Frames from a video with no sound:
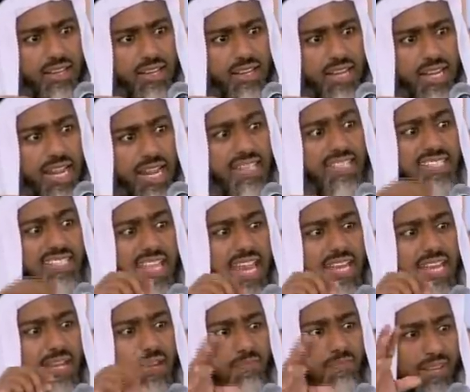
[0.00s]
He
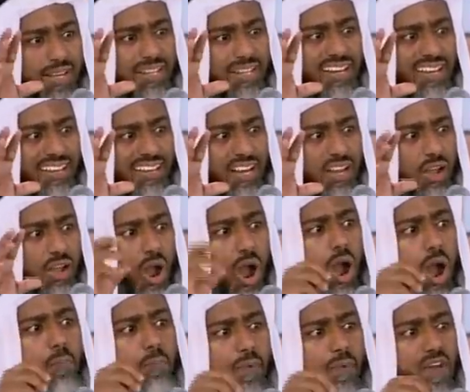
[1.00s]
said immediately,
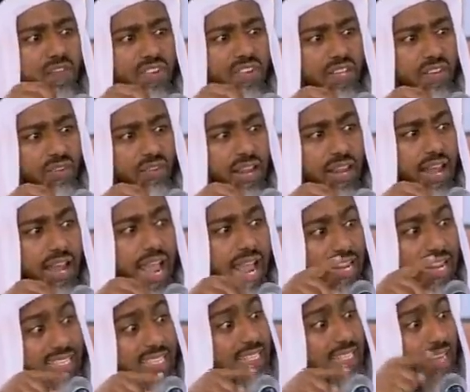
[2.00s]
"O Prophet of Allah,
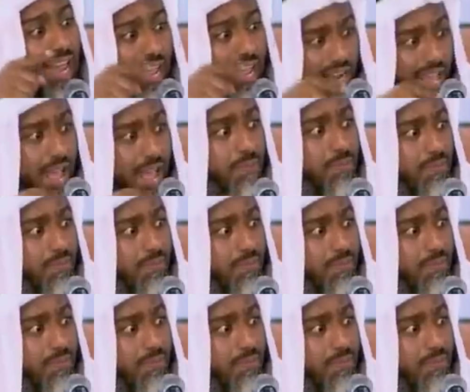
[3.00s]
is it haram?"